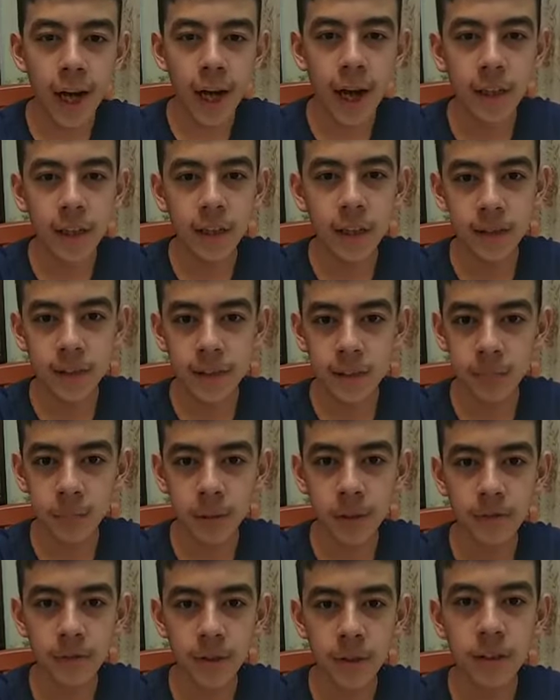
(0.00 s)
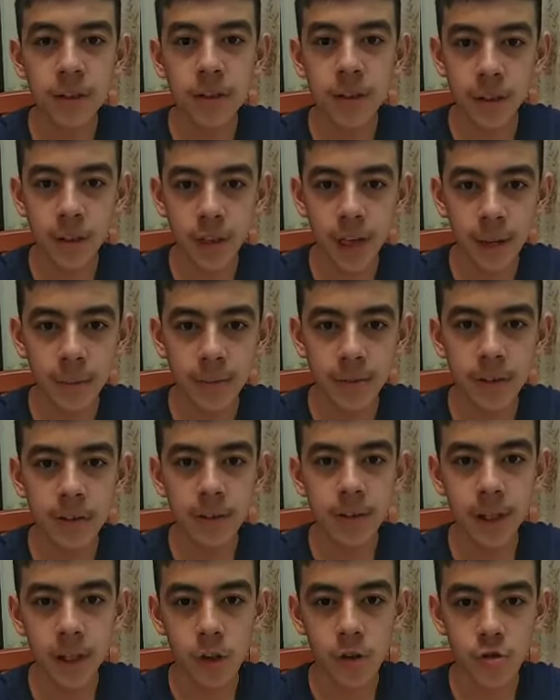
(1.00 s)
hard the between games.
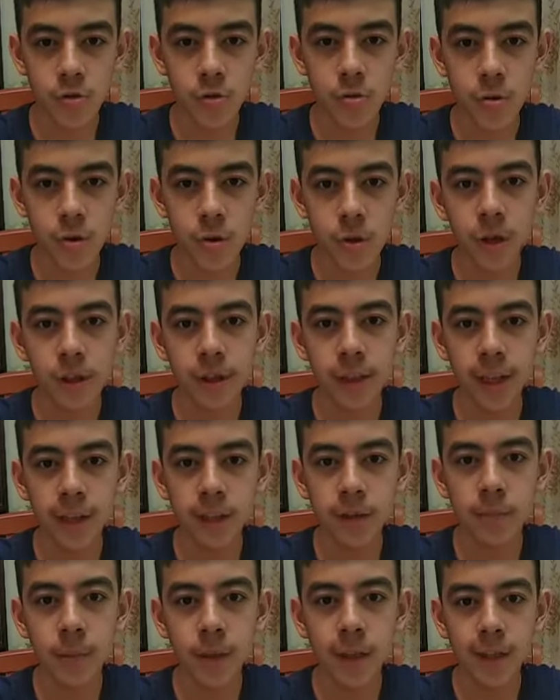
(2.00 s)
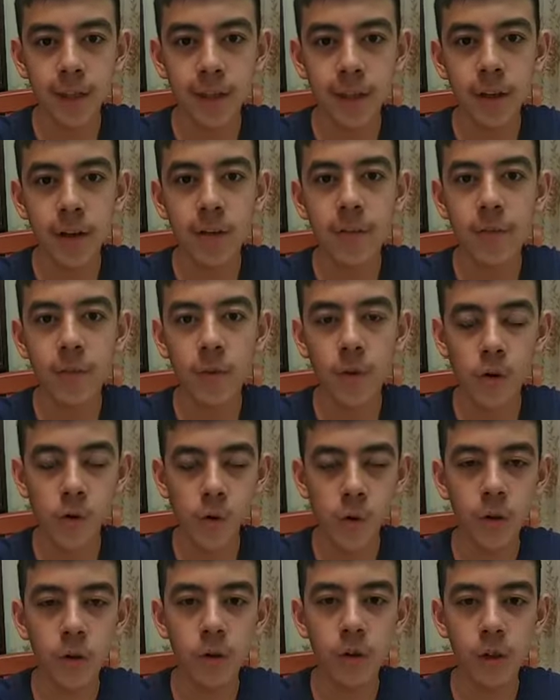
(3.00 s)
They choose next place for